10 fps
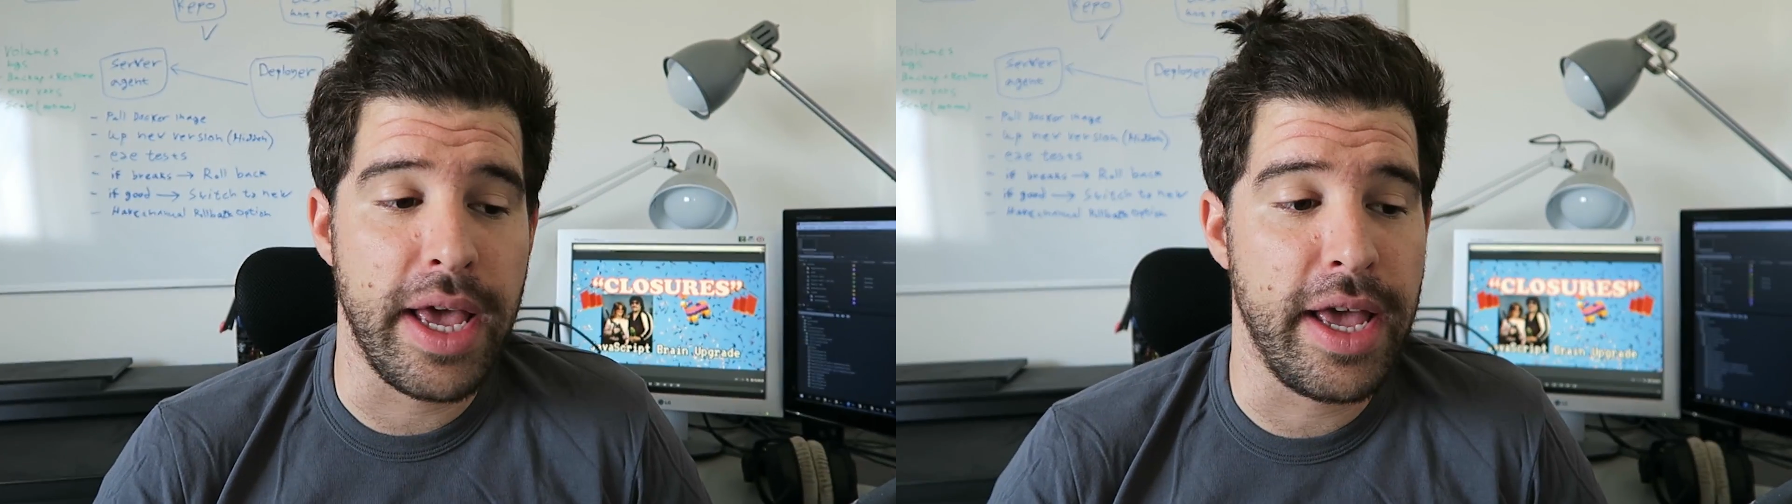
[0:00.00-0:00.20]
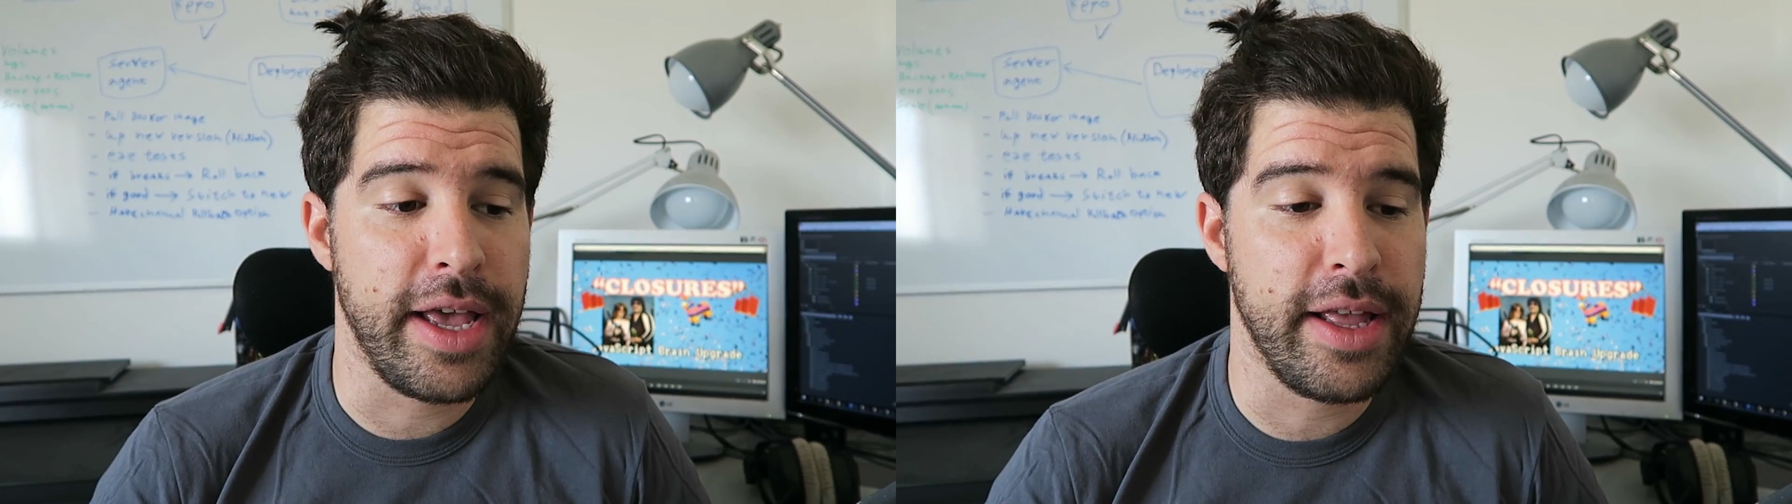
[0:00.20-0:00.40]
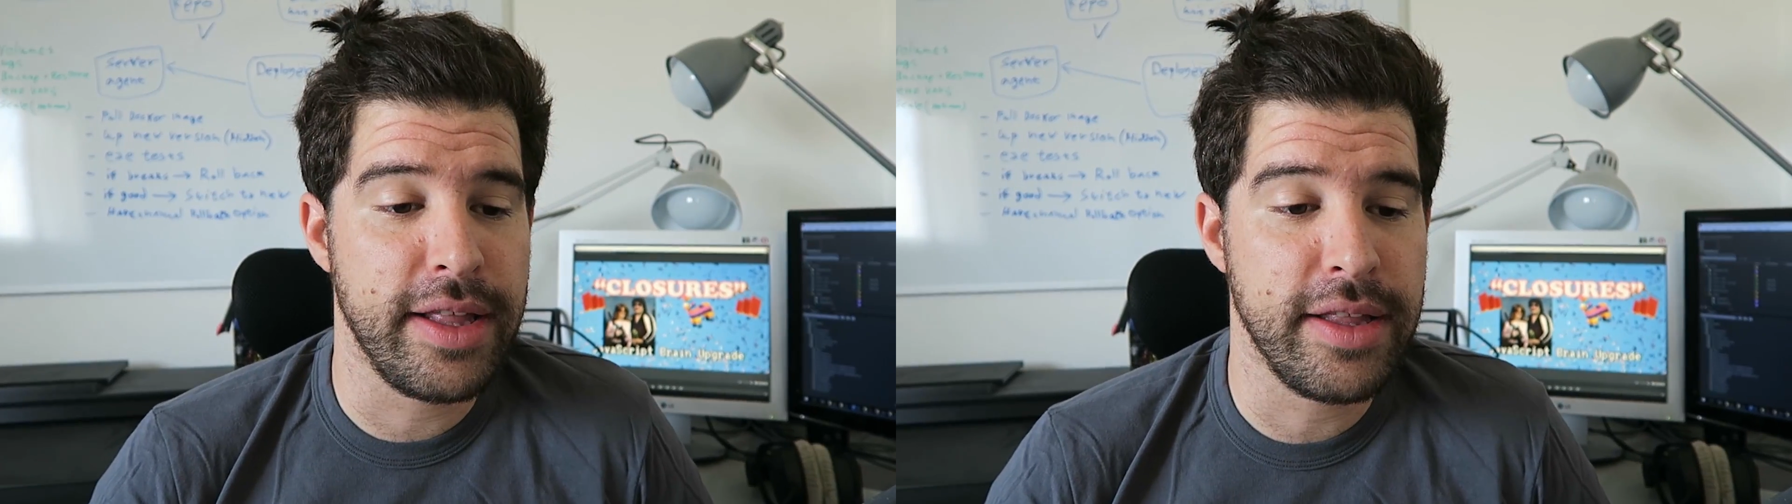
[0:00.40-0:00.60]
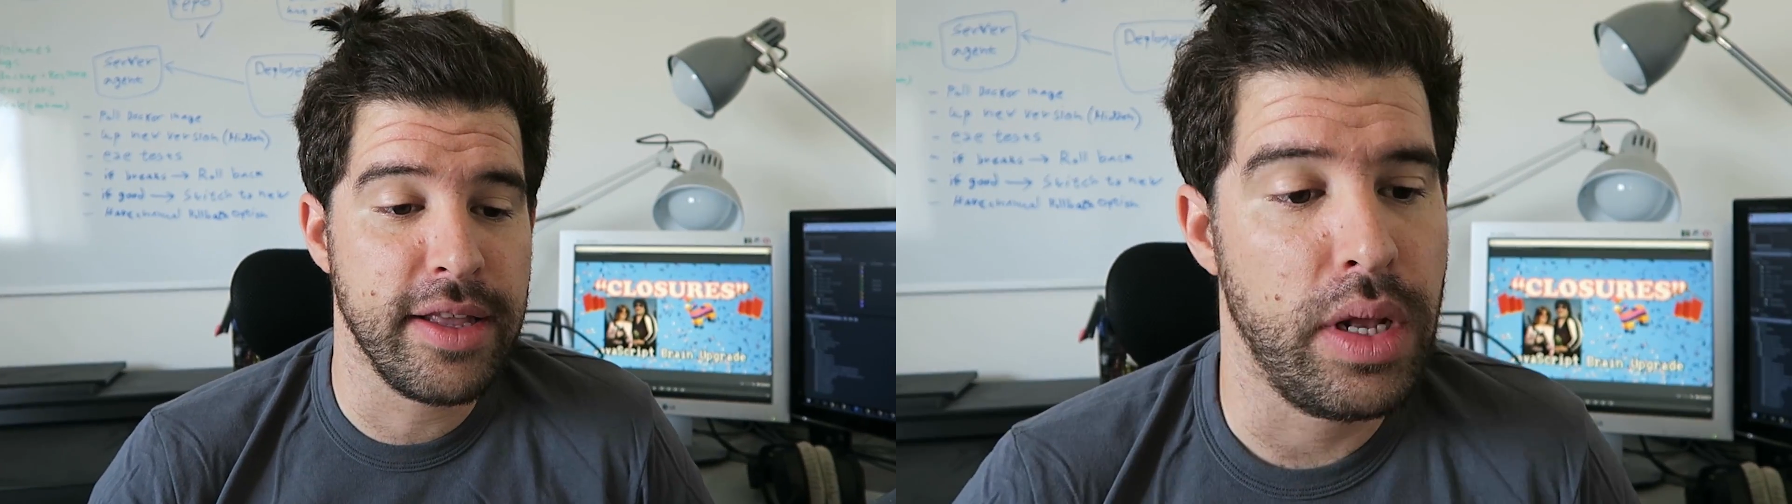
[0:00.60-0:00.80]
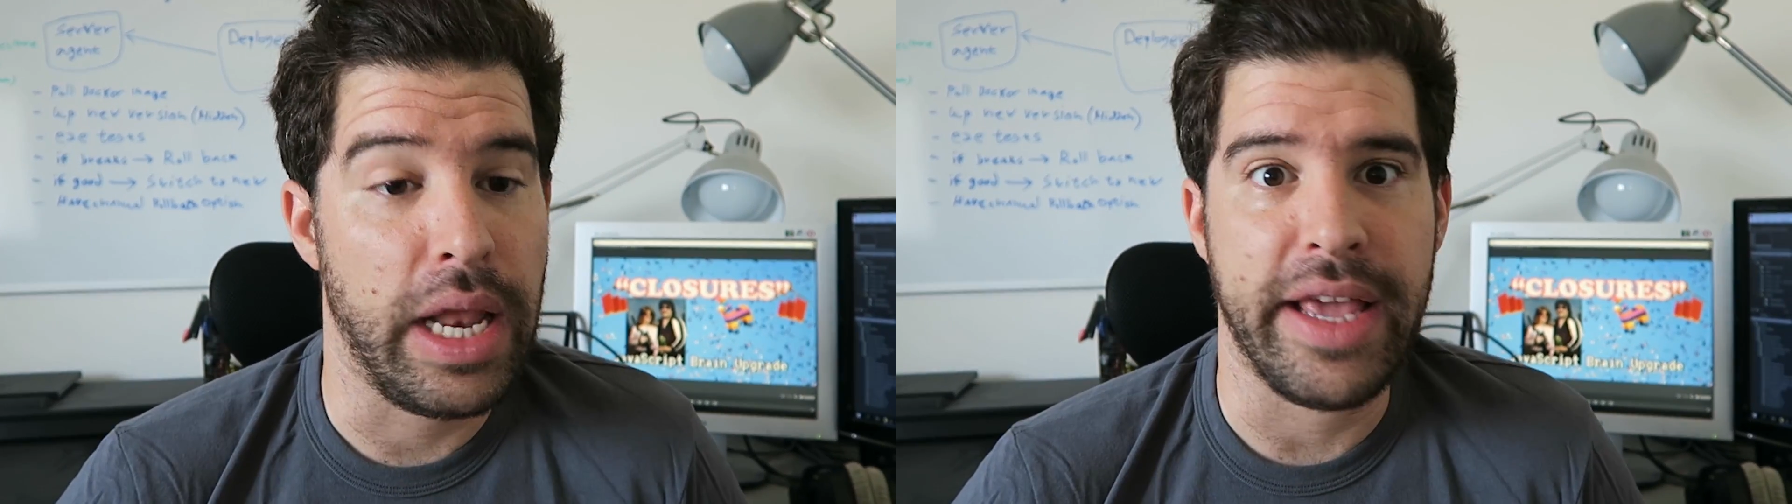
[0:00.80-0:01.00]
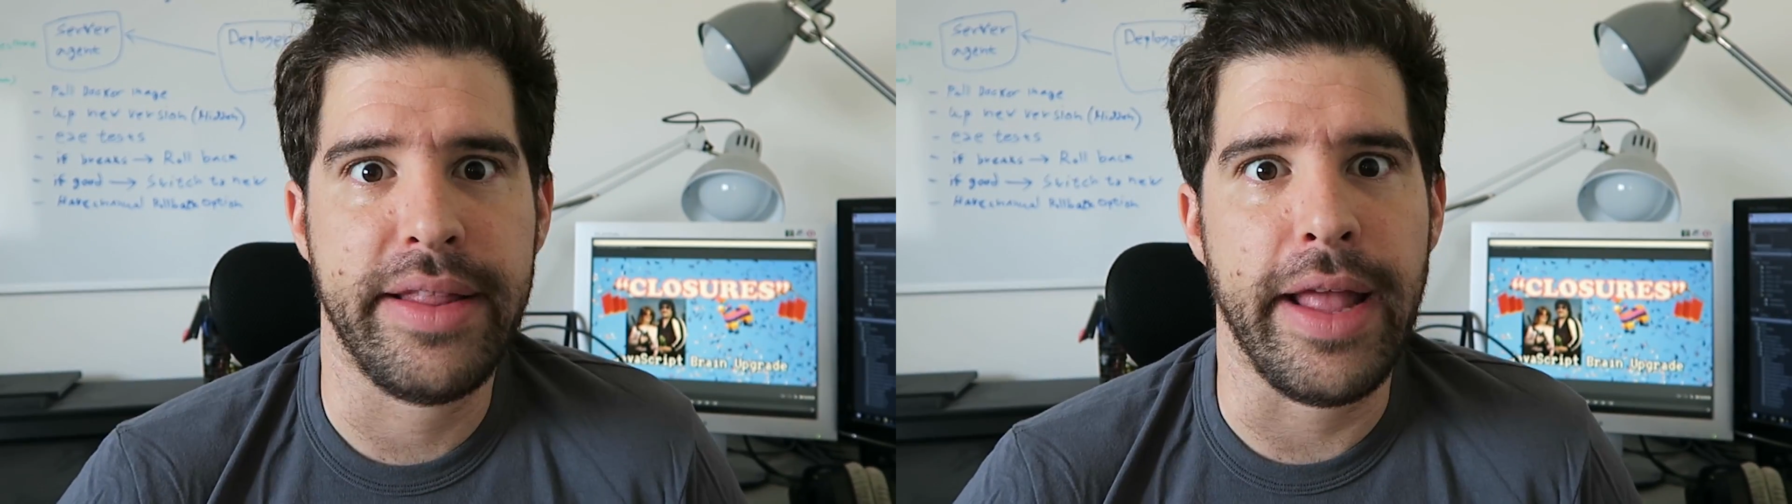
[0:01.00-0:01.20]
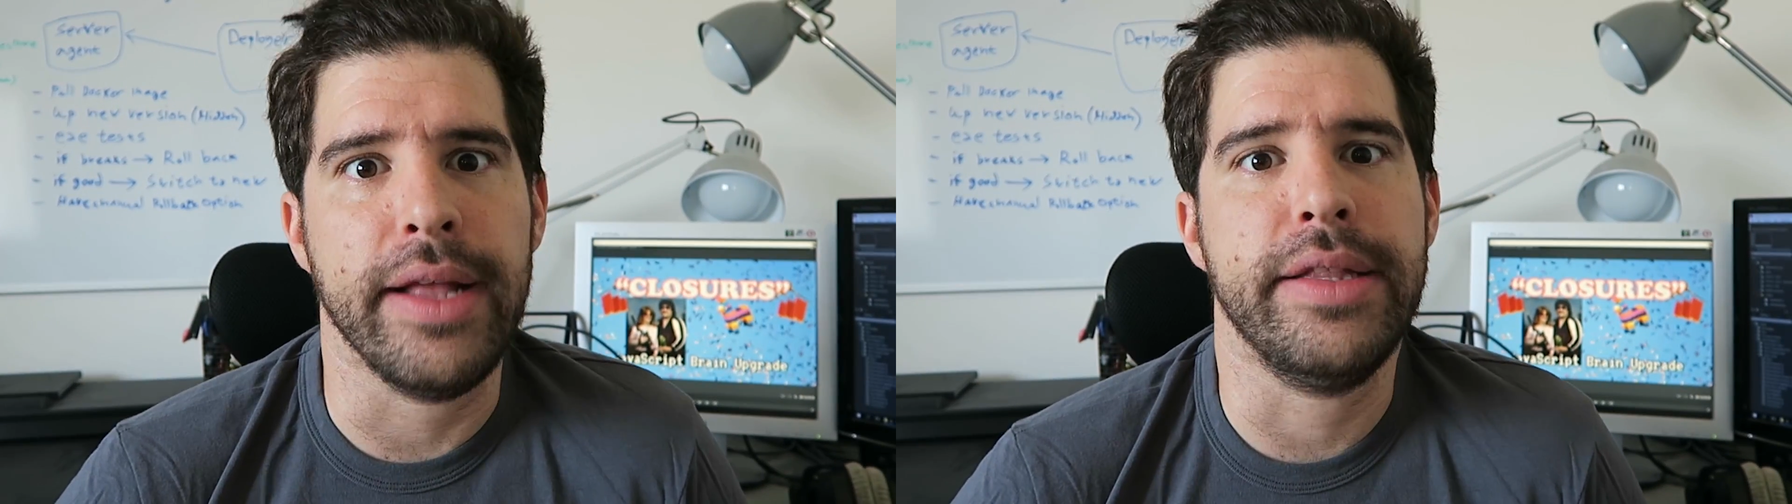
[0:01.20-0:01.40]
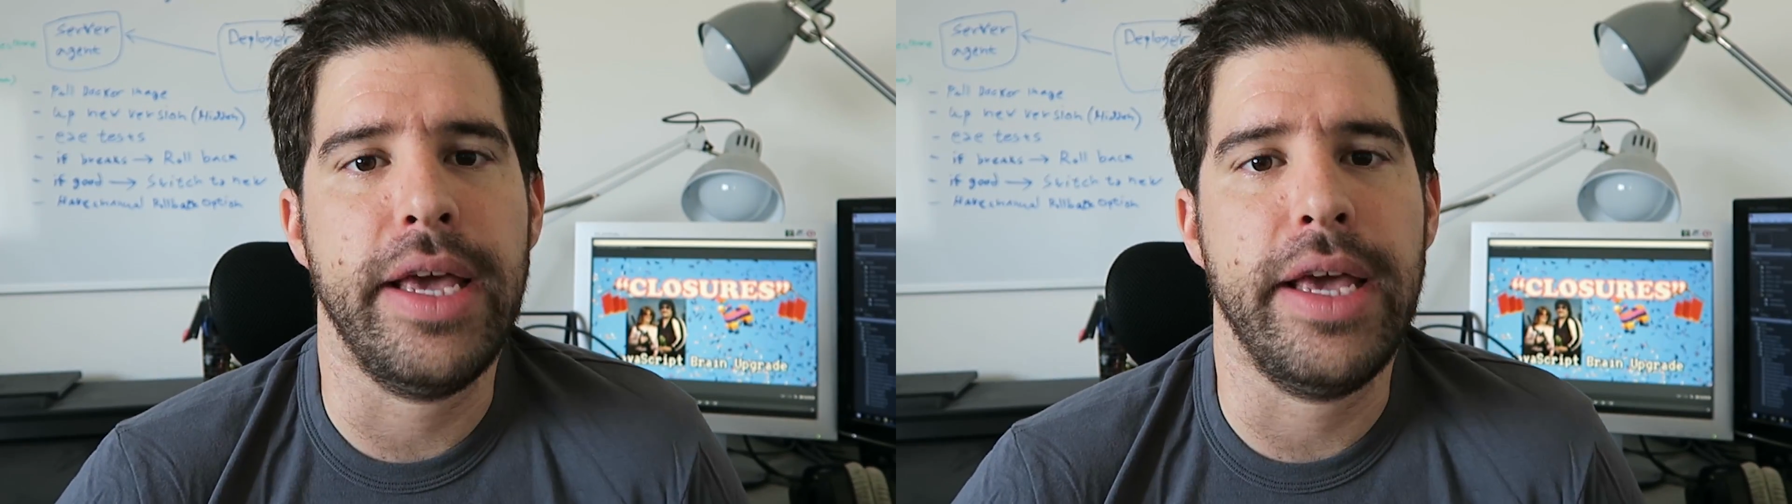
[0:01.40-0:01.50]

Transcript: and in like 10